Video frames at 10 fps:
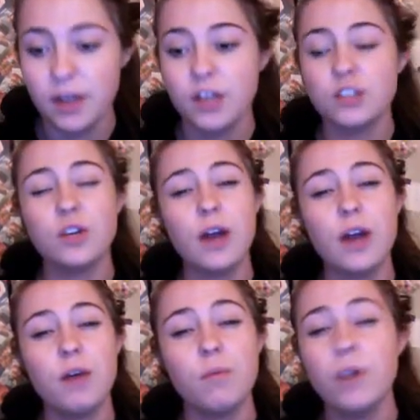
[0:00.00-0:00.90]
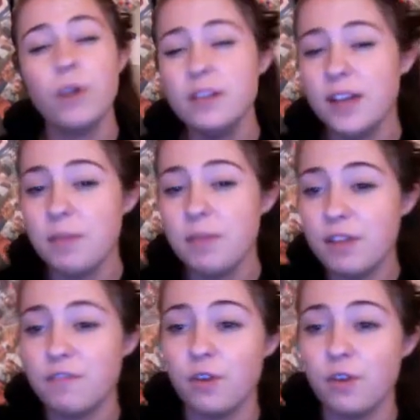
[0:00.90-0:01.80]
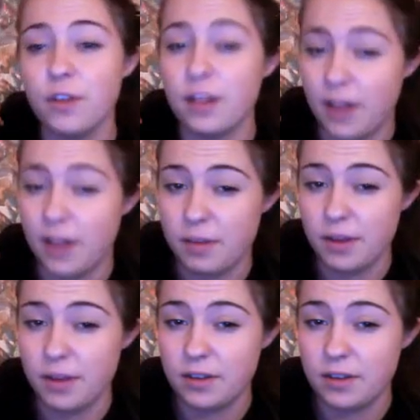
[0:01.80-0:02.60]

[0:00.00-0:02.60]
So now, what does that mean for the climate?